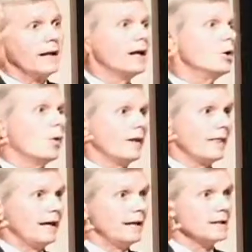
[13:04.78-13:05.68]
know what
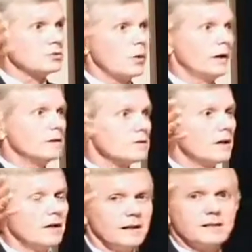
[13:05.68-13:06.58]
that is. What is
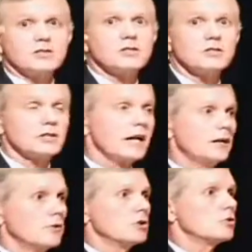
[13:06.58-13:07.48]
NC
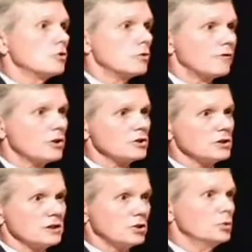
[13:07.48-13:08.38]
State or Duke
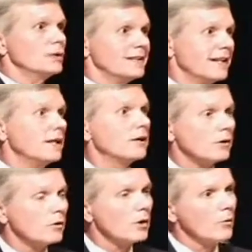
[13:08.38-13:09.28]
University doing
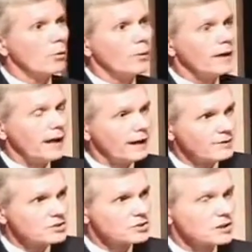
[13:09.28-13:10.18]
here? Well, we have
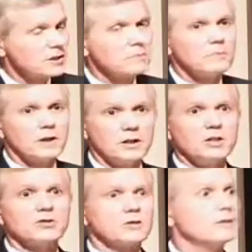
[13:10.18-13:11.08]
a STEM
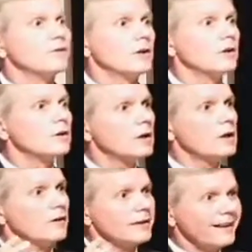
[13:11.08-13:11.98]
initiative here
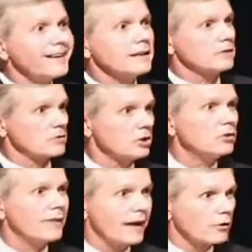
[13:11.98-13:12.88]
linked
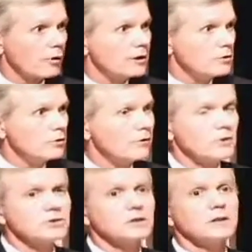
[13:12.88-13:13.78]
to that great
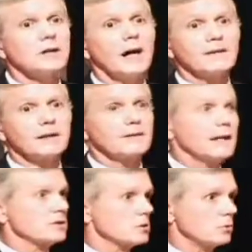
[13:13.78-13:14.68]
university. I think
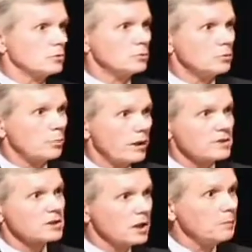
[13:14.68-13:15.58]
that's going to
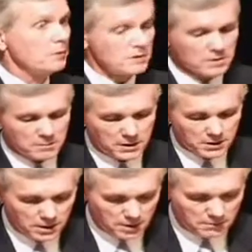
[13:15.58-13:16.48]
impress companies that may
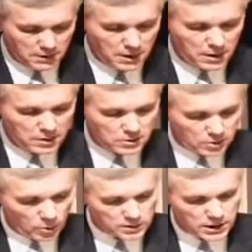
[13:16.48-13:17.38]
come to
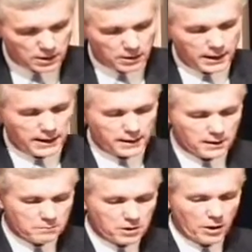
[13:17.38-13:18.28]
North Carolina
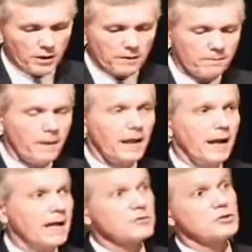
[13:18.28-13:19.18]
and beyond.
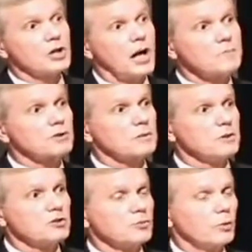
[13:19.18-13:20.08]
As a Jobs
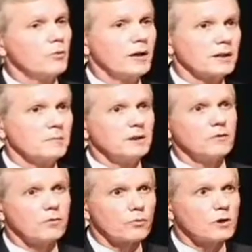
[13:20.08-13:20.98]
Commission, we
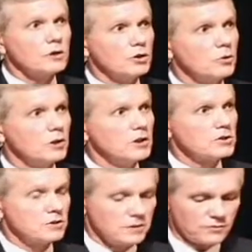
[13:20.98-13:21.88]
recommended 3 new
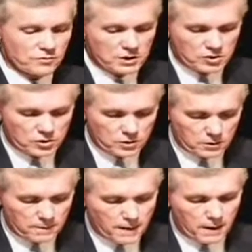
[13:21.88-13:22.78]
initiatives this
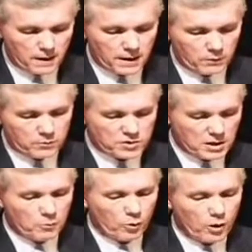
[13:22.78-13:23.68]
year
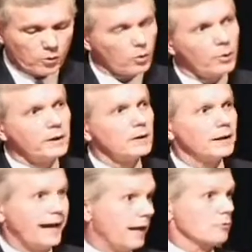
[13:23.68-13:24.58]
some were ongoing.
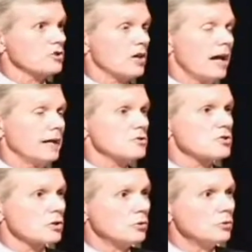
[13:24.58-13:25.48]
An
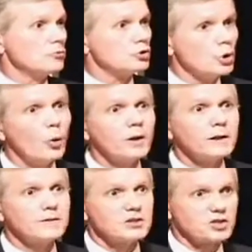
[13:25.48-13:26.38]
agri-science school
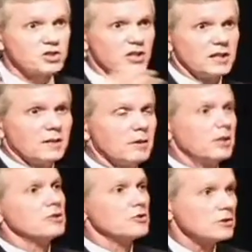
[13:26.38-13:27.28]
joining this STEM
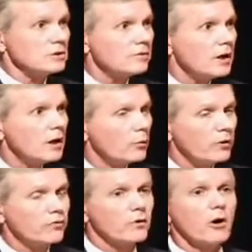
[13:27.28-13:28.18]
initiative
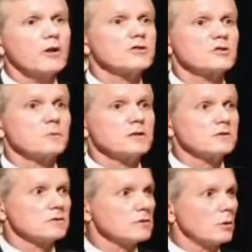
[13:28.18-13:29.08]
with the largest
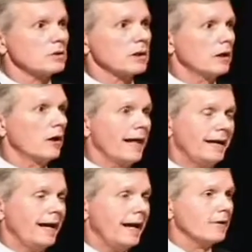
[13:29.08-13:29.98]
business in North
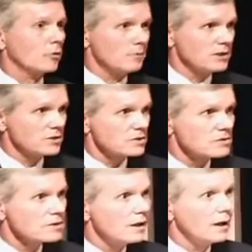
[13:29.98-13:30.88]
Carolina, agribusiness,